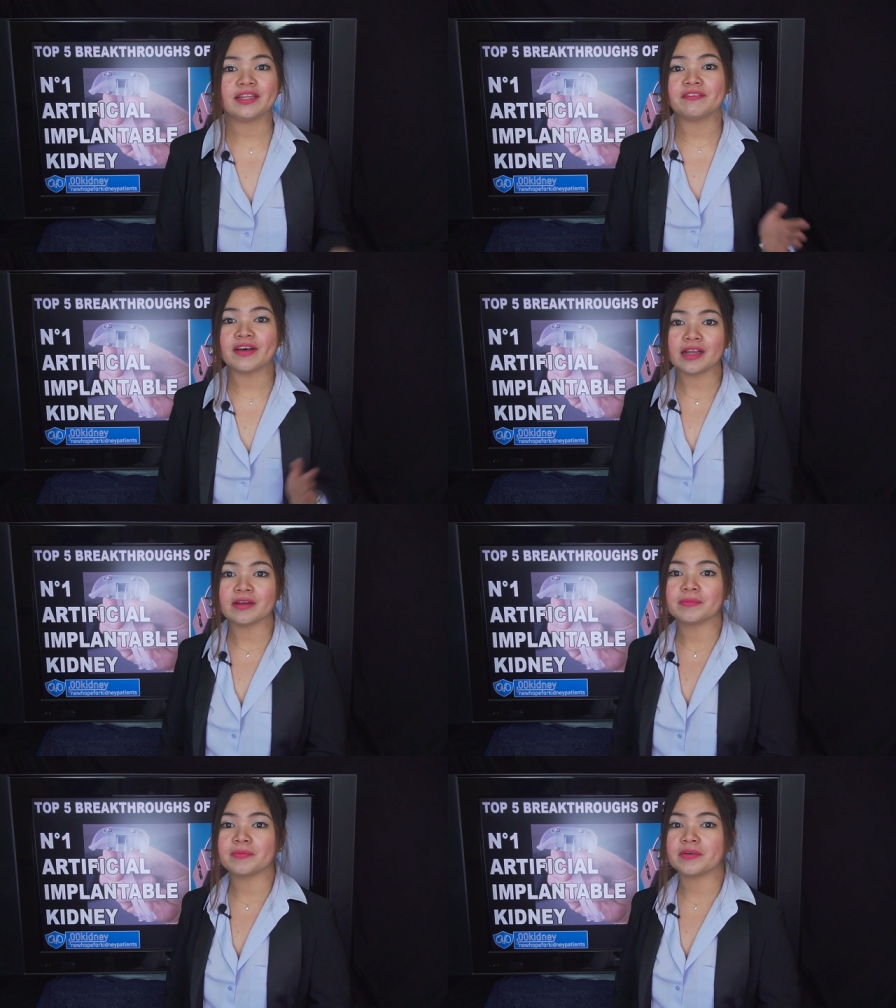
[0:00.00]

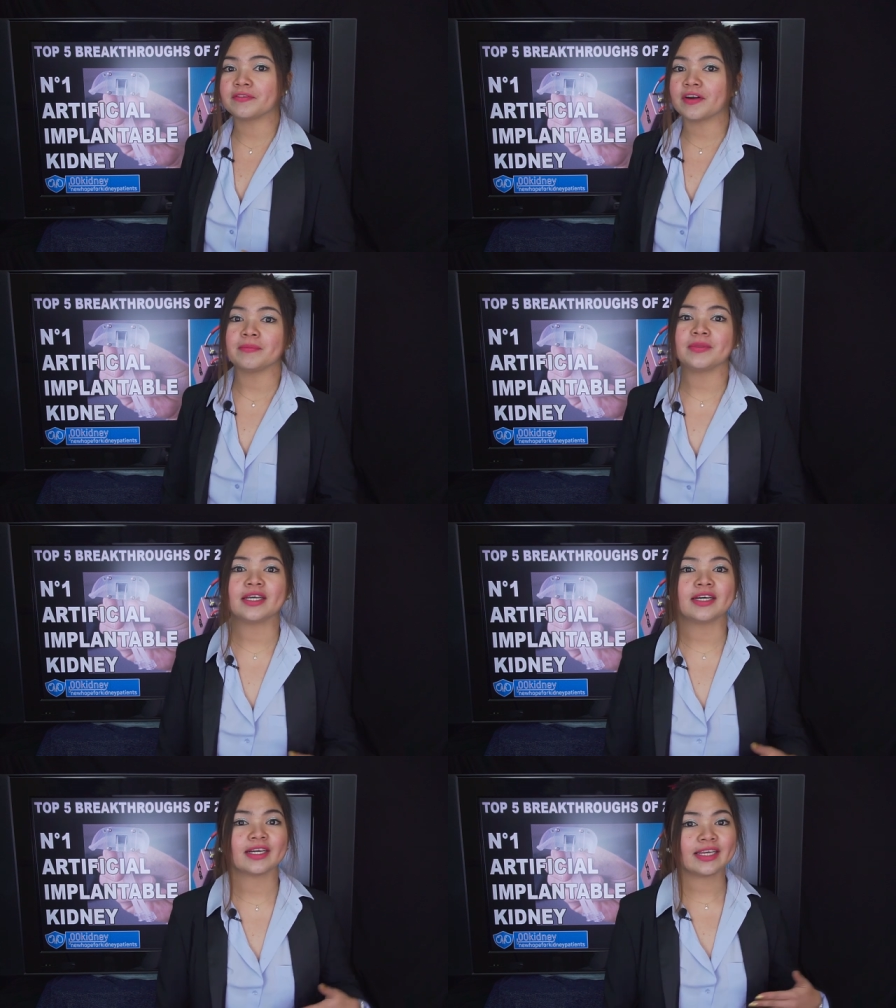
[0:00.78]
developed from
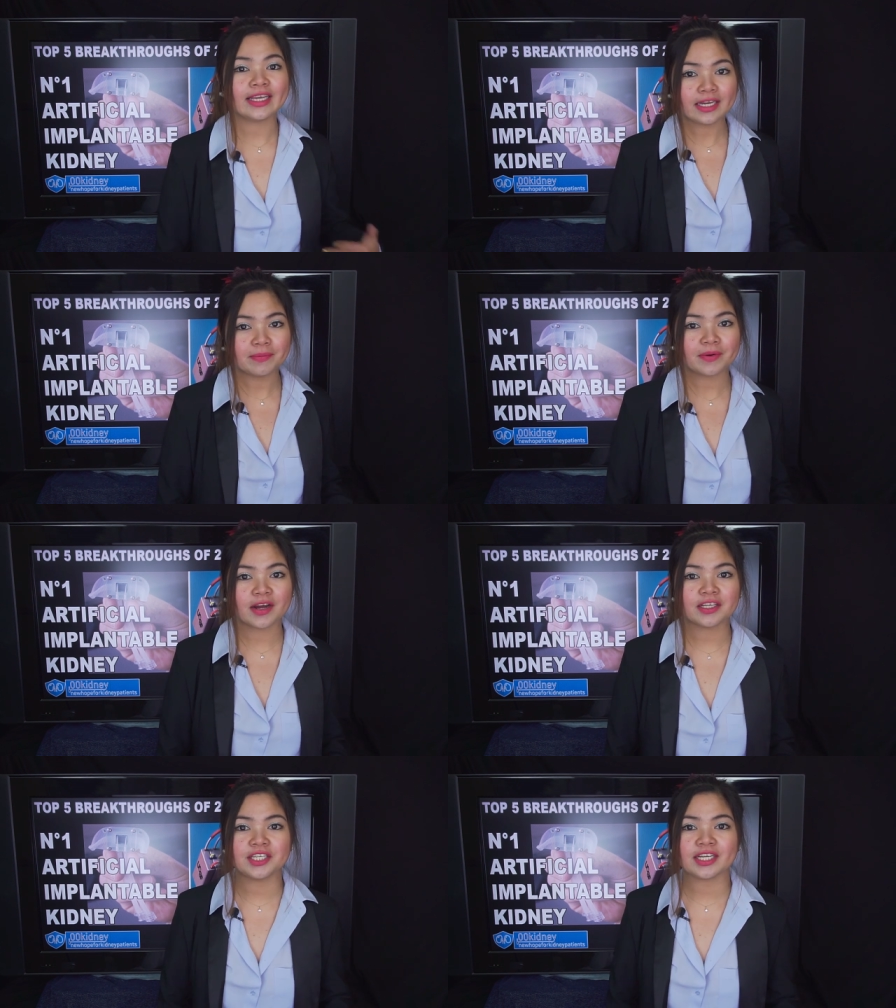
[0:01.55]
the Kidney
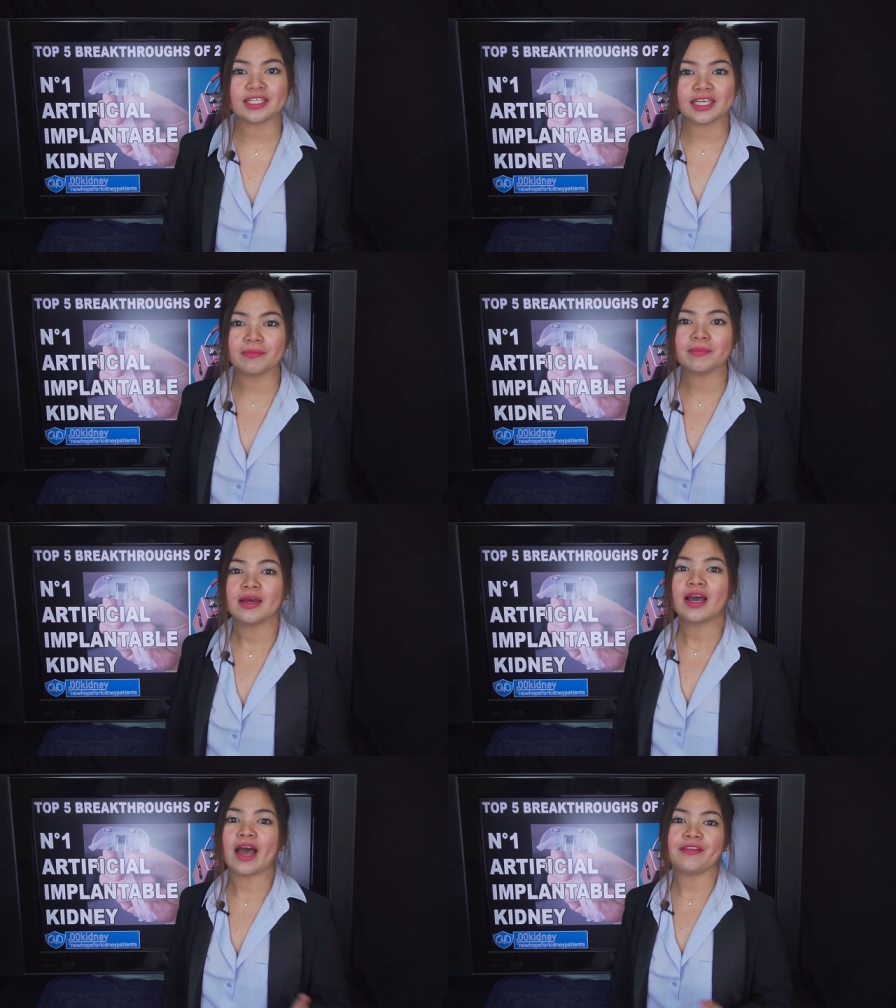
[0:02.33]
Project team
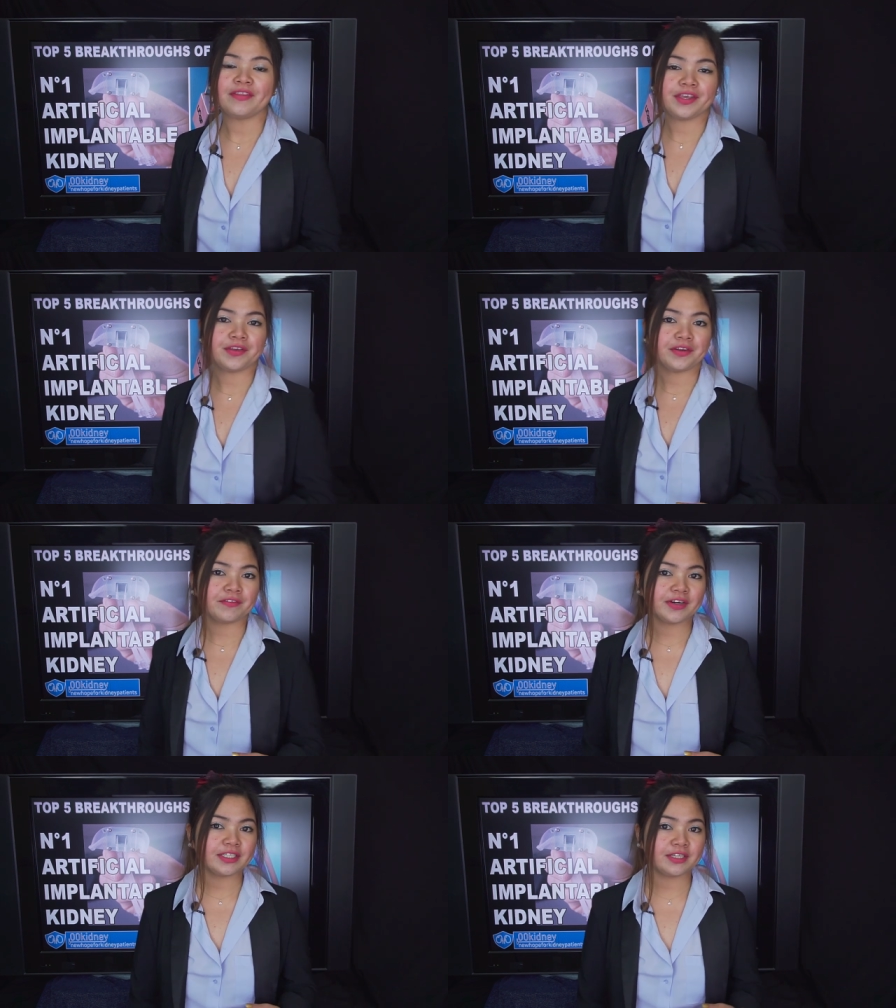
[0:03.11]
at the
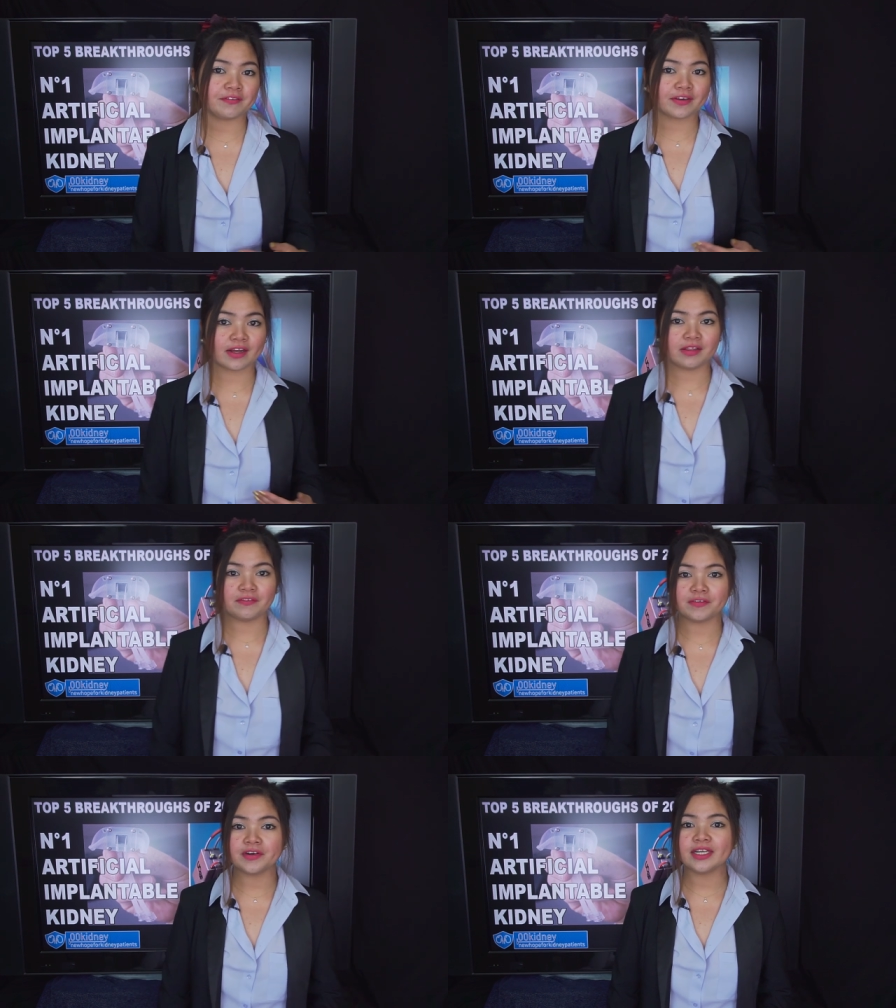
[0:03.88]
University of
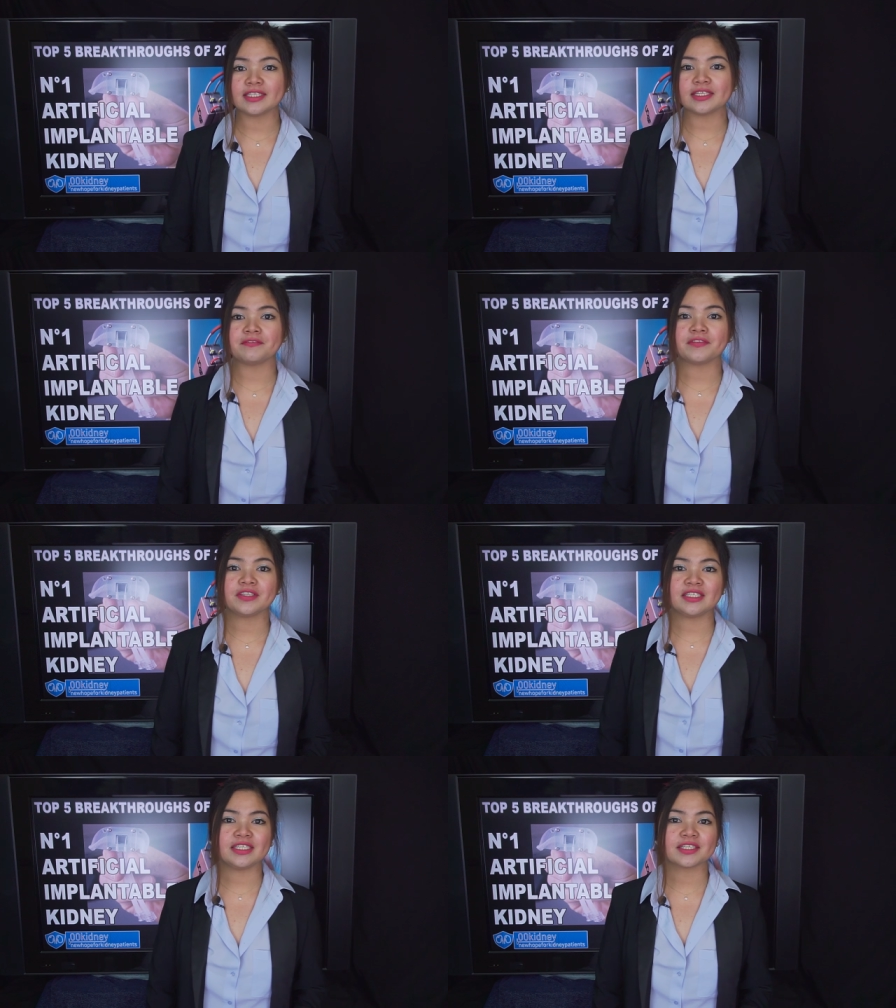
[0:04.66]
California, San
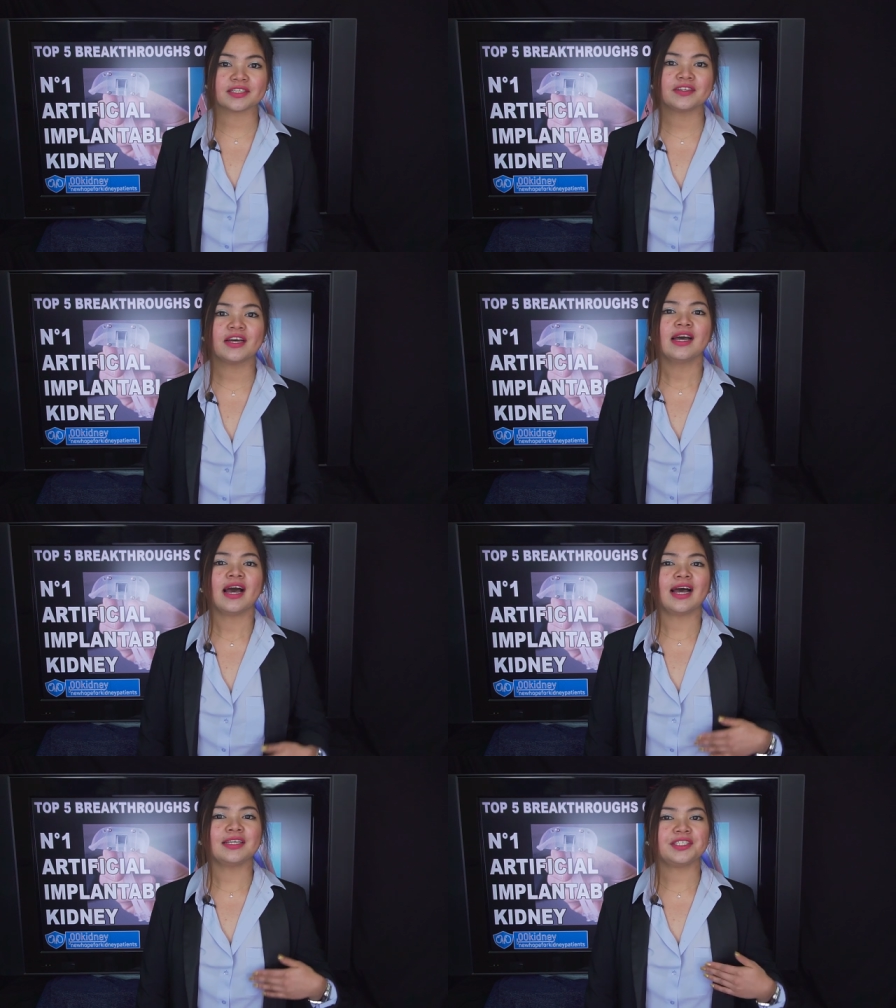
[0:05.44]
Francisco
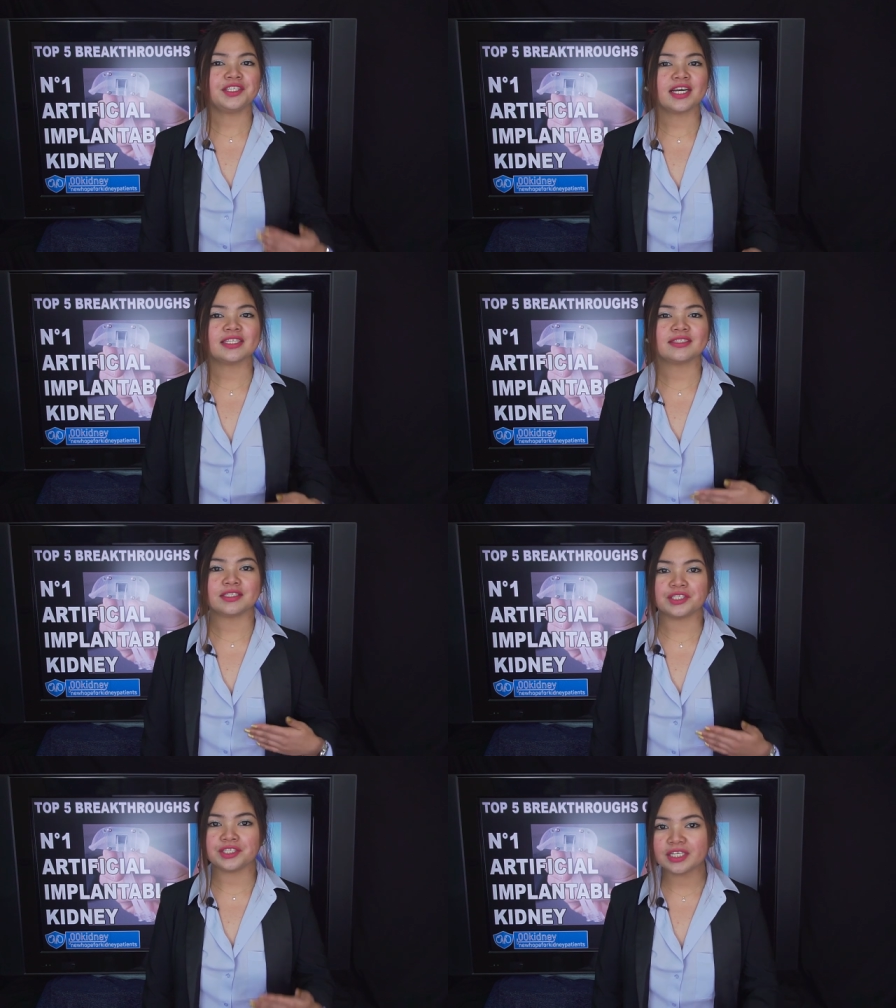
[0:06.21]
has just
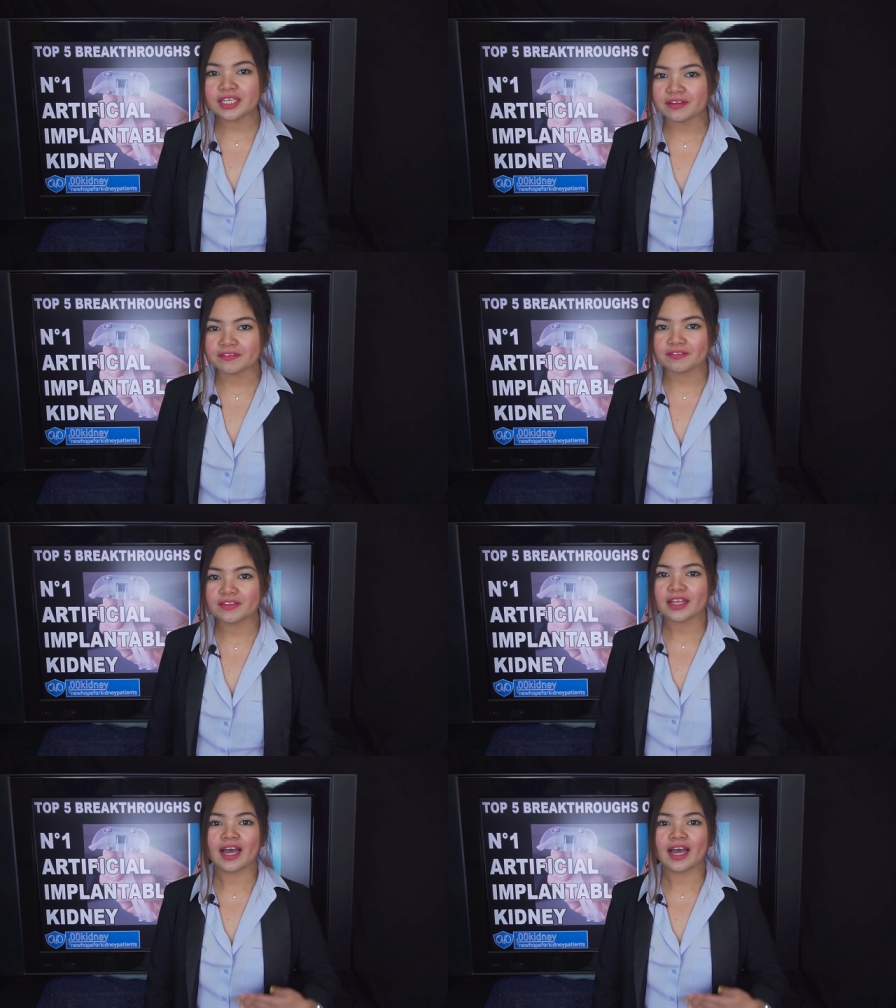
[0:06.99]
achieved